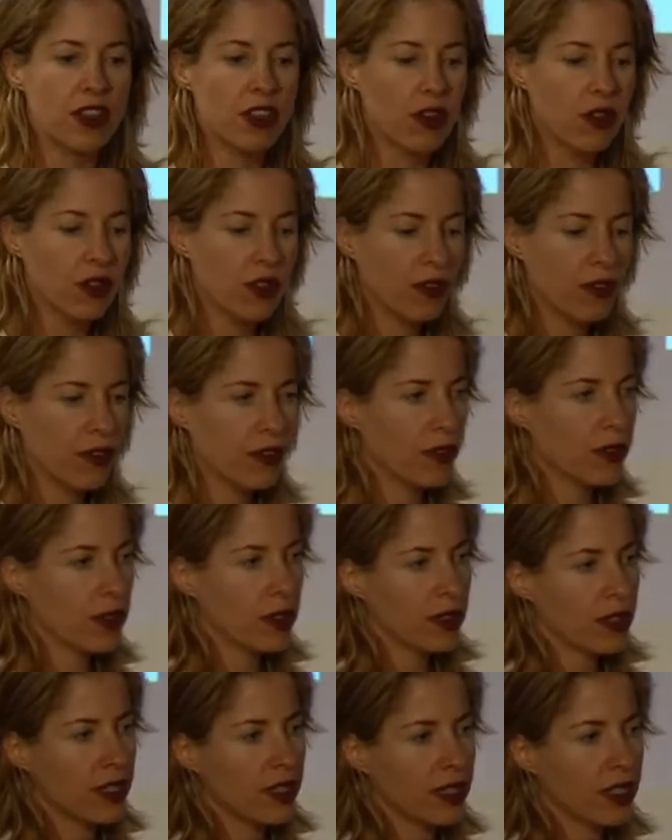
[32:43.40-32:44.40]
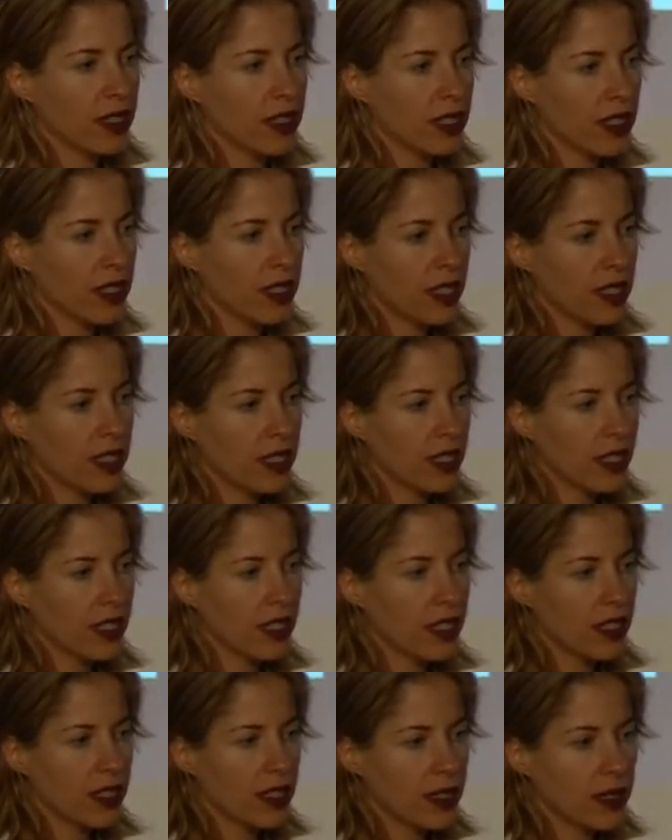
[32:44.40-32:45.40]
know, you don't show your mother at the end of
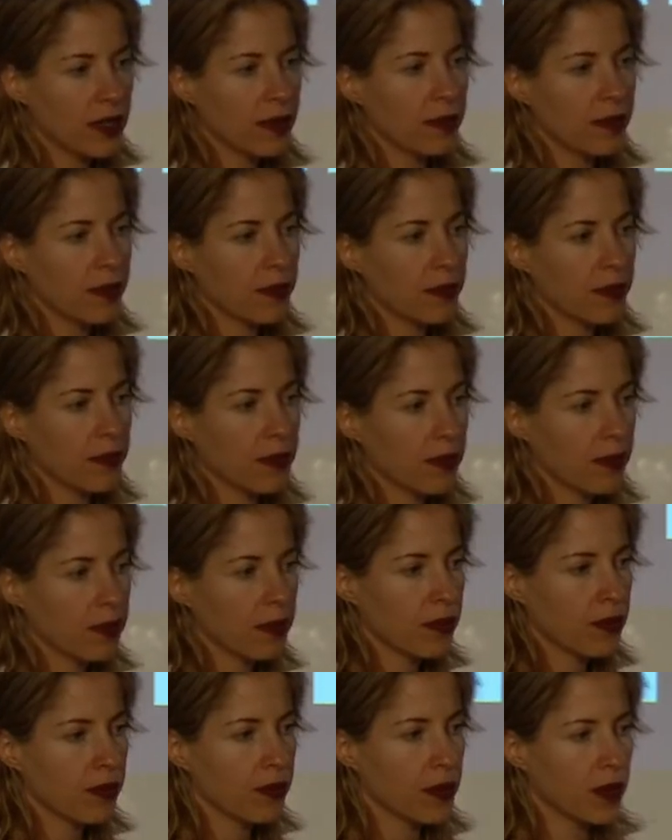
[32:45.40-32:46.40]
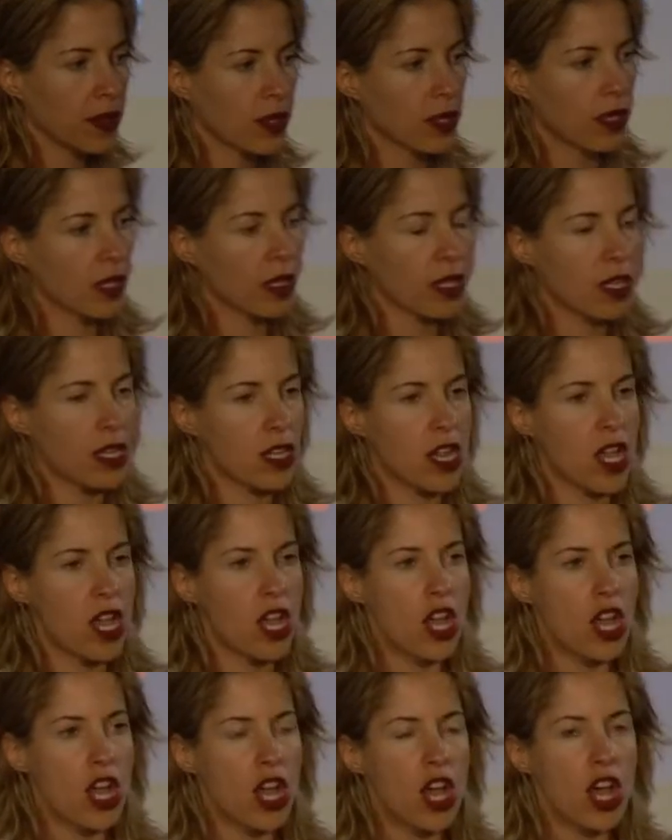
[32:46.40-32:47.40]
the, the life of your father.
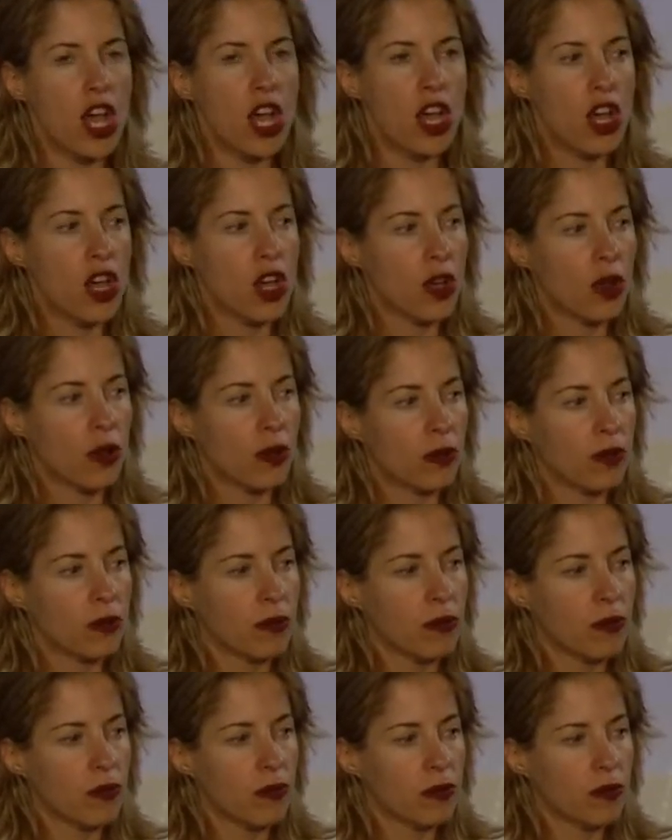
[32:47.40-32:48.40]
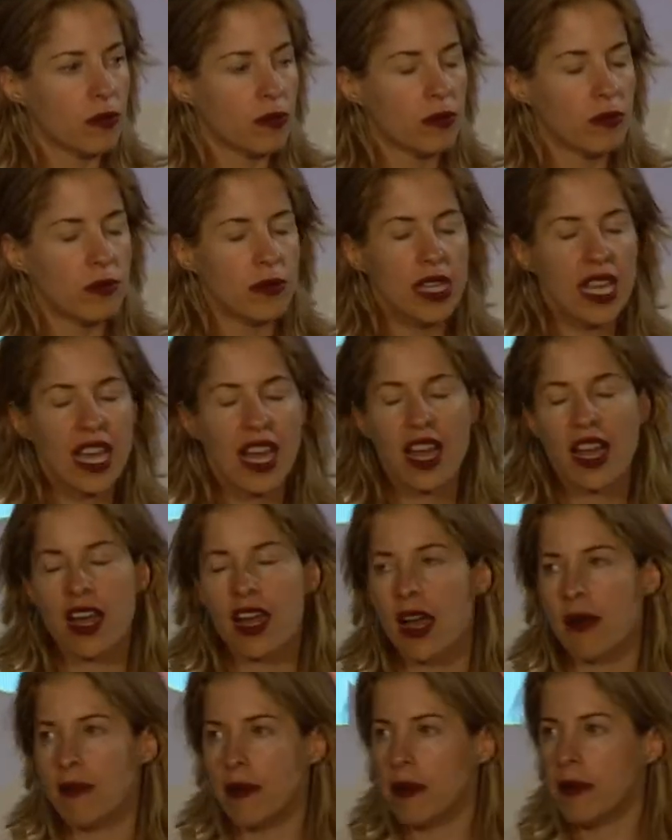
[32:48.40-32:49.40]
There's connection as well, I presume. Yeah,
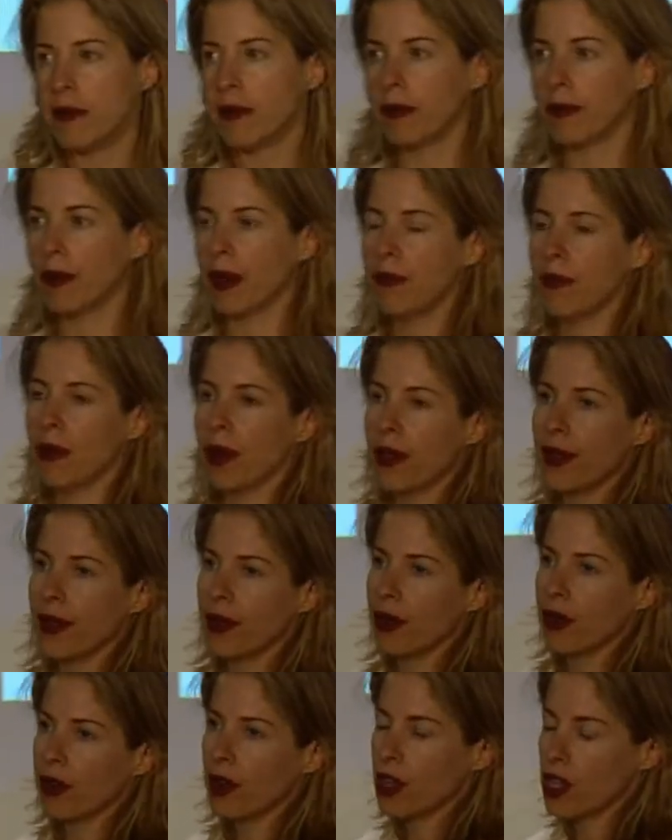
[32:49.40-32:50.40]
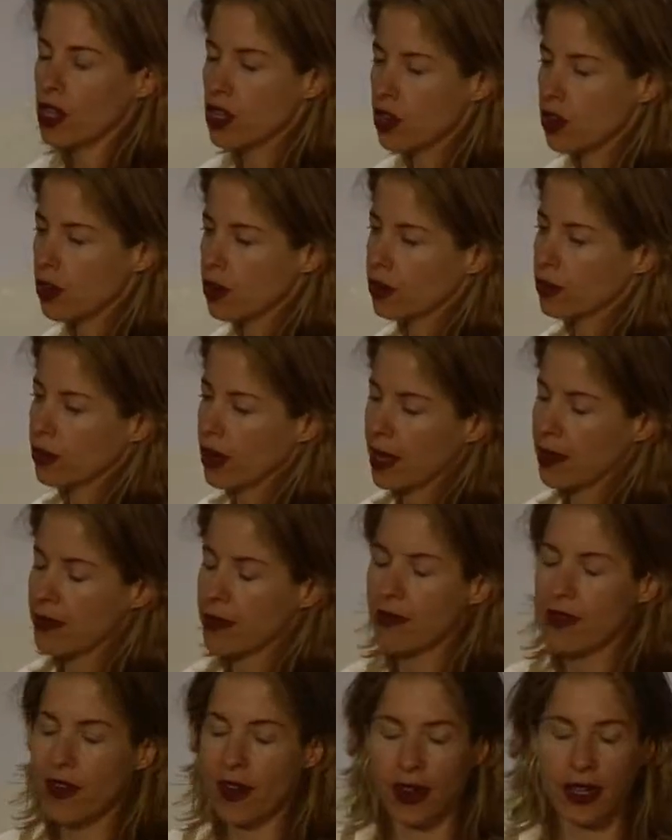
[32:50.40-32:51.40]
I mean, my mother, you know,
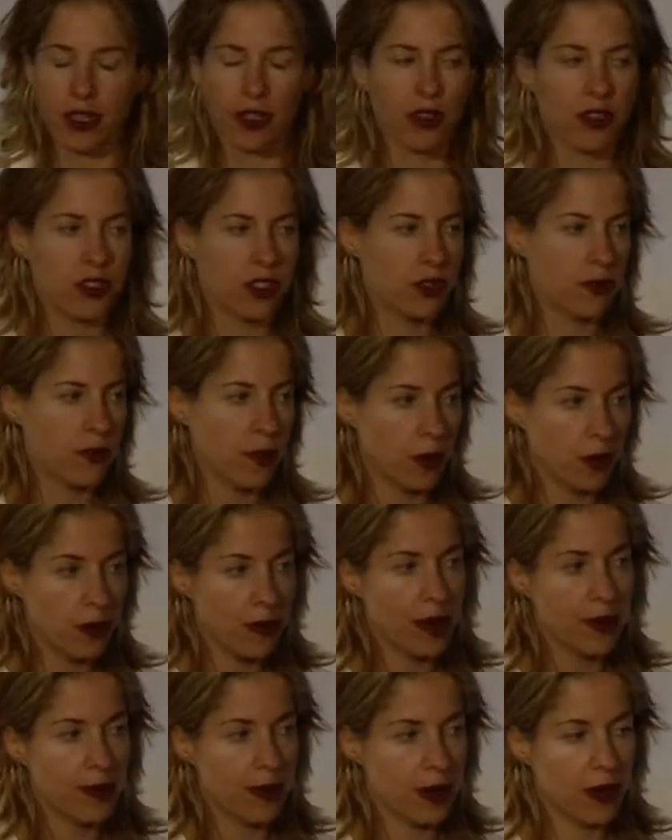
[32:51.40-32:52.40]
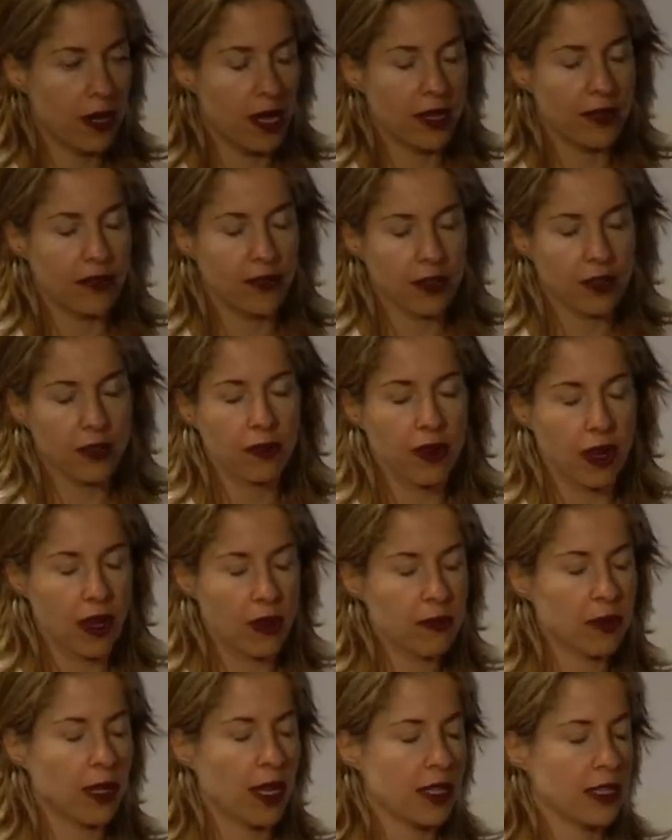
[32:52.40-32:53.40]
I'm very close to both of my parents. I feel very
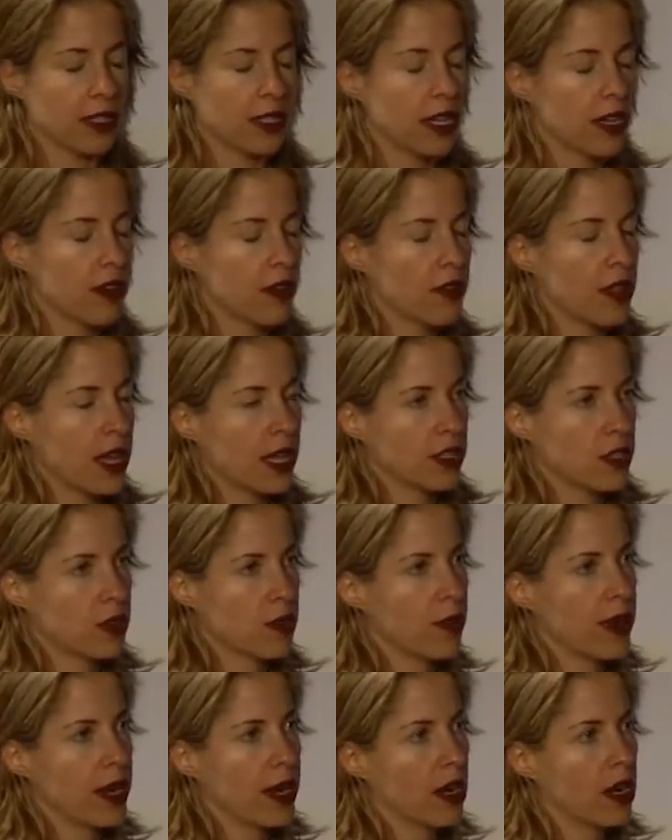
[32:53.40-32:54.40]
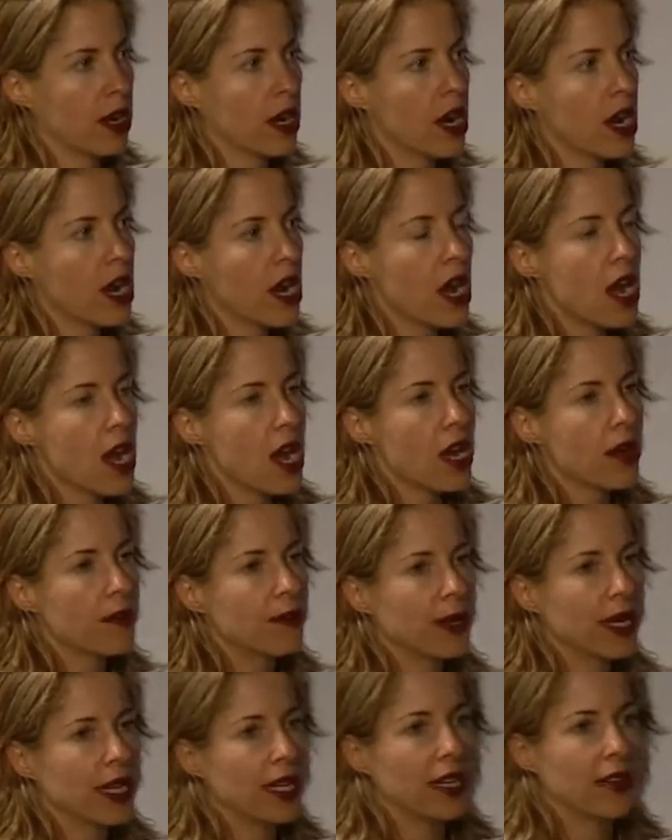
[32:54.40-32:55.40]
blessed. I know that's rare.
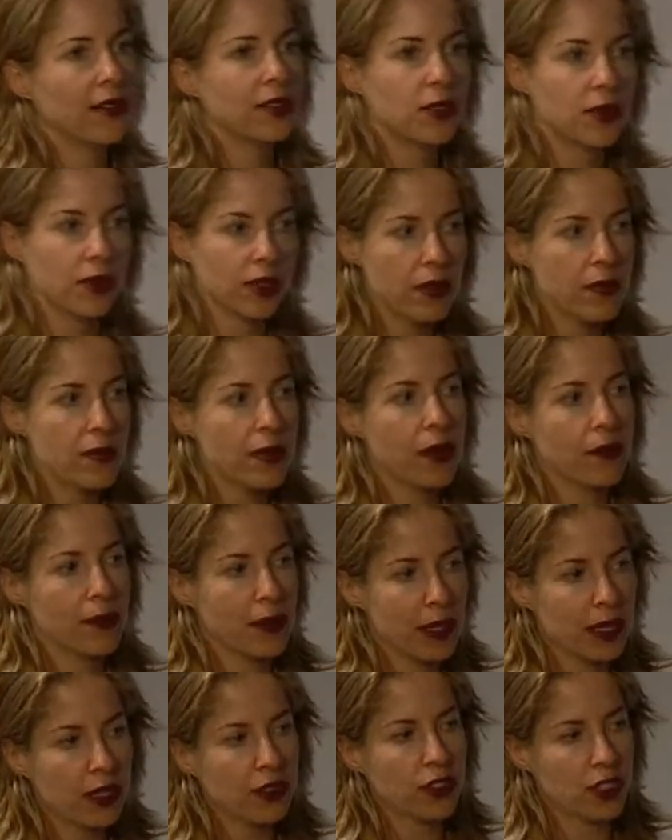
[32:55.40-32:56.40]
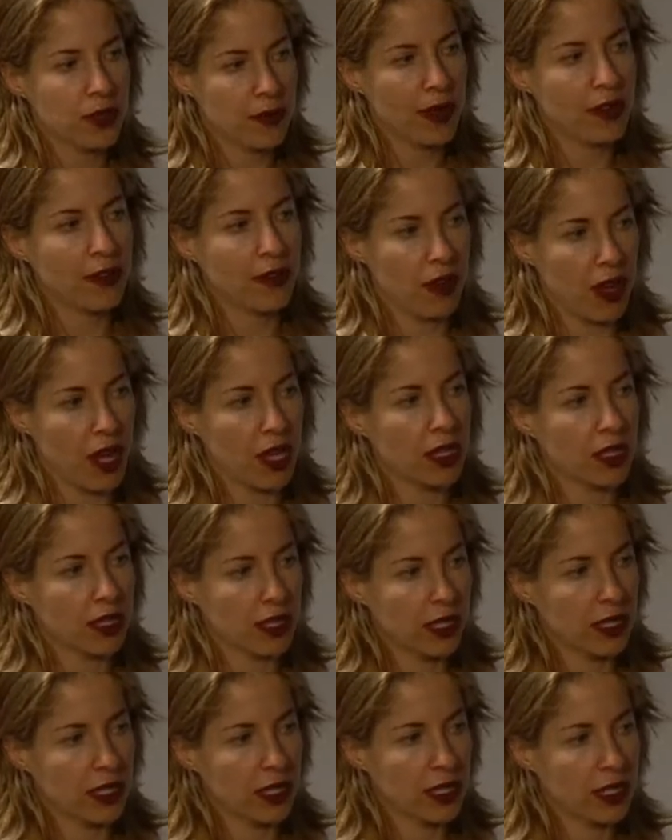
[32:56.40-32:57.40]
But it was really about me losing my father.
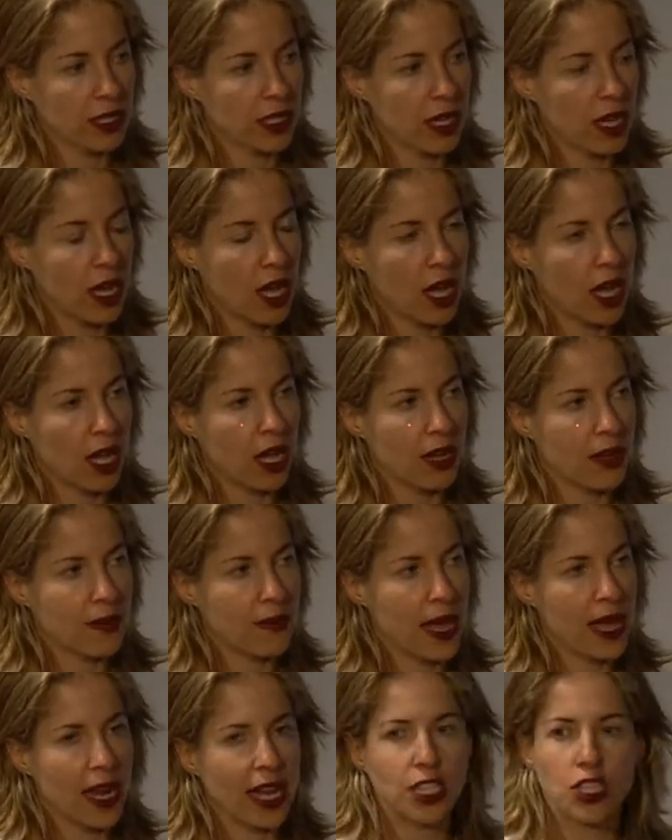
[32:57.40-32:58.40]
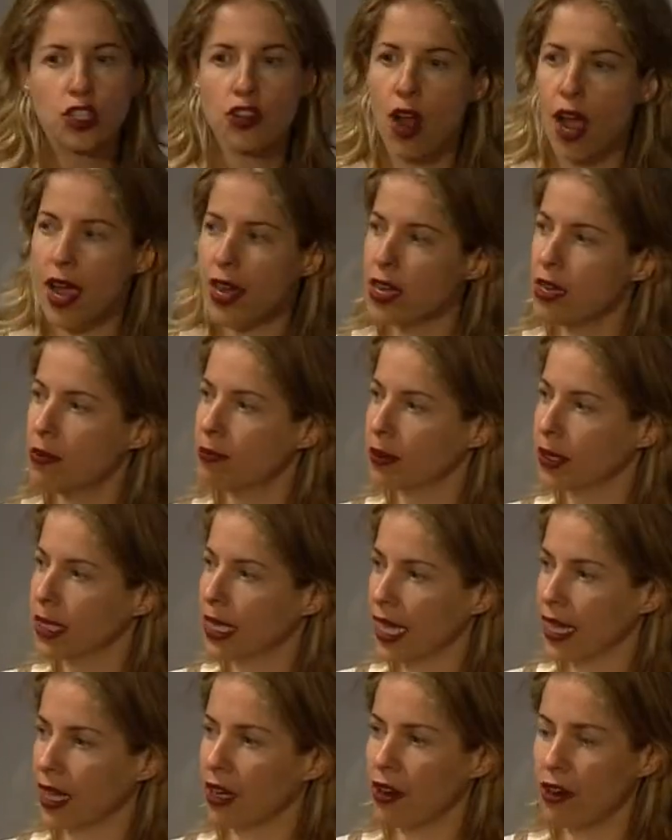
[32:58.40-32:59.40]
Um, and I tried to
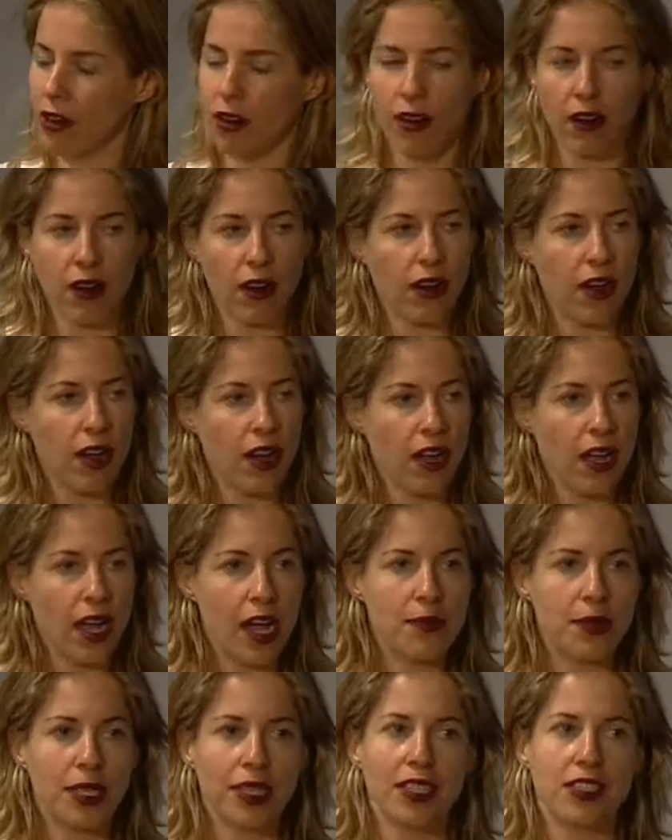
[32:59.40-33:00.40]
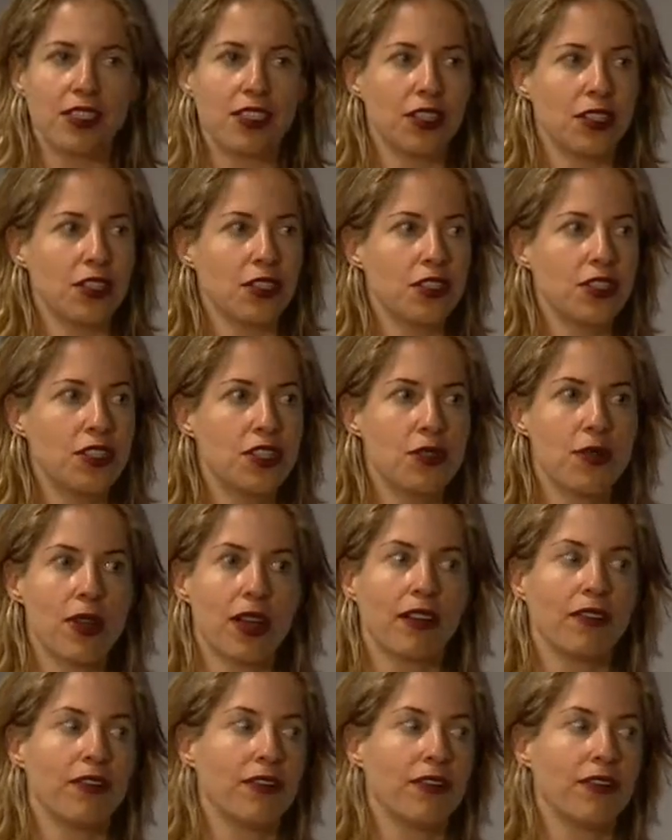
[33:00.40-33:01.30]
plant her. I mean, listen, doing a